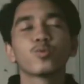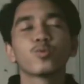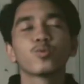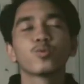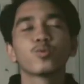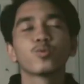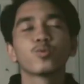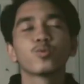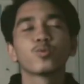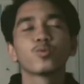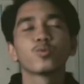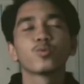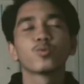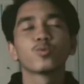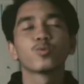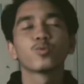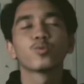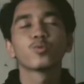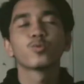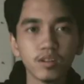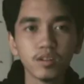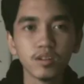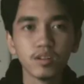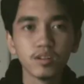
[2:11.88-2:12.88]
So,
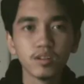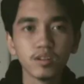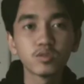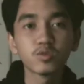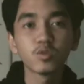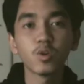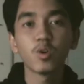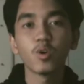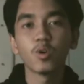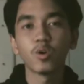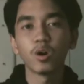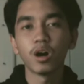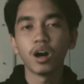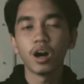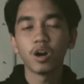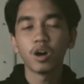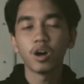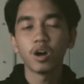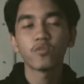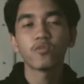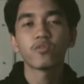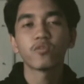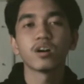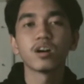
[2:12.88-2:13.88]
how far
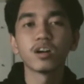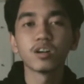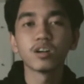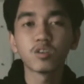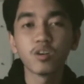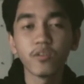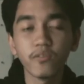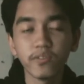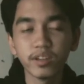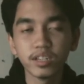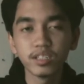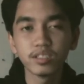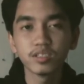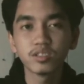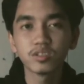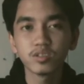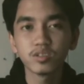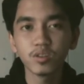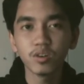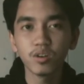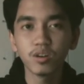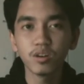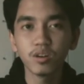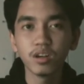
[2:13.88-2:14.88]
convenience store
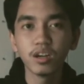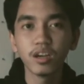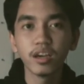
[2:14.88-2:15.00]
has grown?